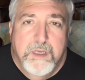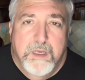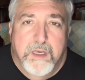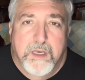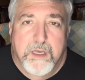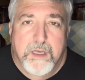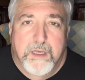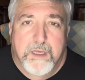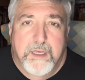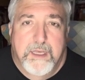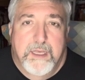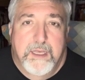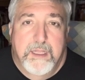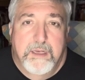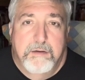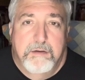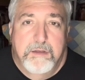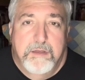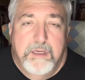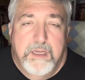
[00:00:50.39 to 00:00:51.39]
Uh,
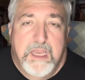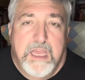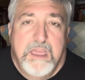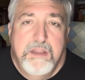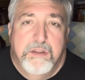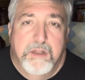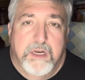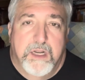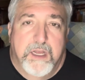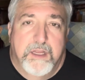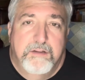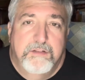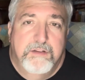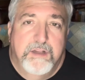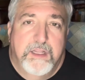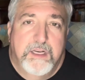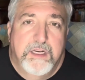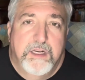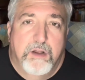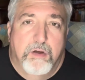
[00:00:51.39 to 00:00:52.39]
and Keith and I
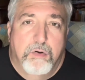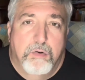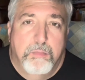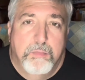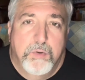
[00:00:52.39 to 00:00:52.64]
stayed at home,